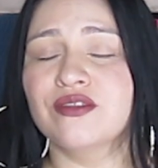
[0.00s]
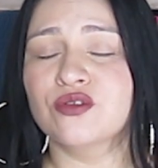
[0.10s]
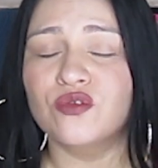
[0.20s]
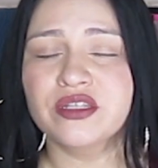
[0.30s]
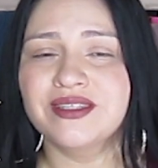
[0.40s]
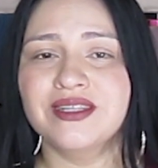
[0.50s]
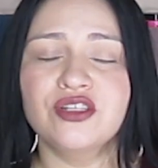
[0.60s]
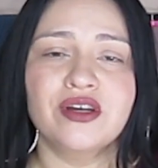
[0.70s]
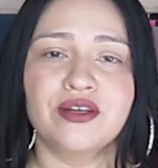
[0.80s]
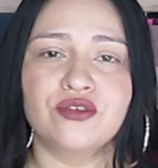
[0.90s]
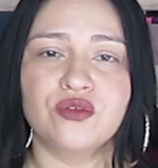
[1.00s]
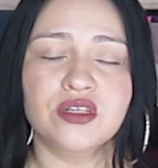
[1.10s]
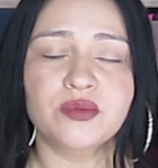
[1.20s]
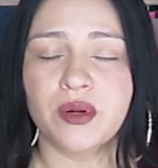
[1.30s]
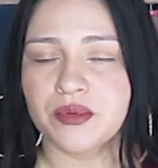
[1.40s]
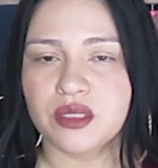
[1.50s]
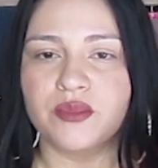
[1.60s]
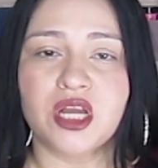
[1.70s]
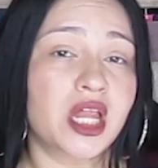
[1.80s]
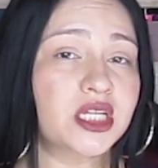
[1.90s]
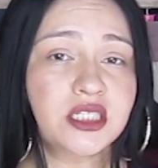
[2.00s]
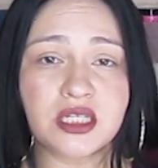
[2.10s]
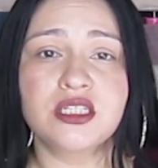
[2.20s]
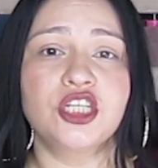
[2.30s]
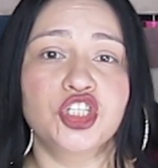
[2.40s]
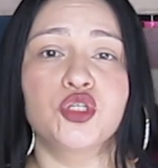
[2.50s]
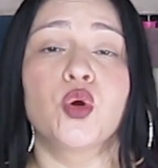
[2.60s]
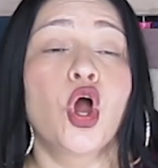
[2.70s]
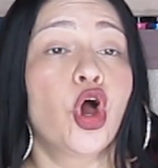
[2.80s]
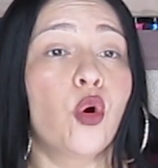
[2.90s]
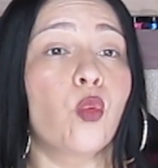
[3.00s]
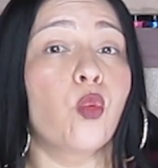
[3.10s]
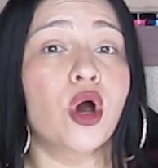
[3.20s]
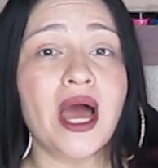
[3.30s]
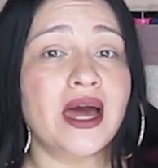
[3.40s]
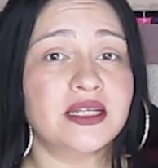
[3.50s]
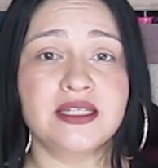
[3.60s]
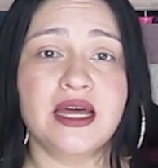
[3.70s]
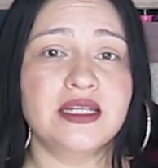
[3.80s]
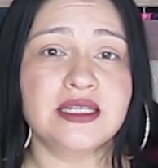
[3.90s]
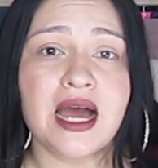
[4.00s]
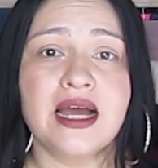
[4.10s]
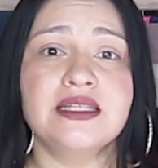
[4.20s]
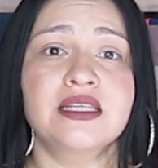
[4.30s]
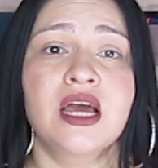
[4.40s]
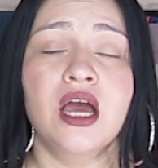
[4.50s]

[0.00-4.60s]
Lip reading: School doesn't teach you how to do nails properly, but at least they teach you how to sanitize,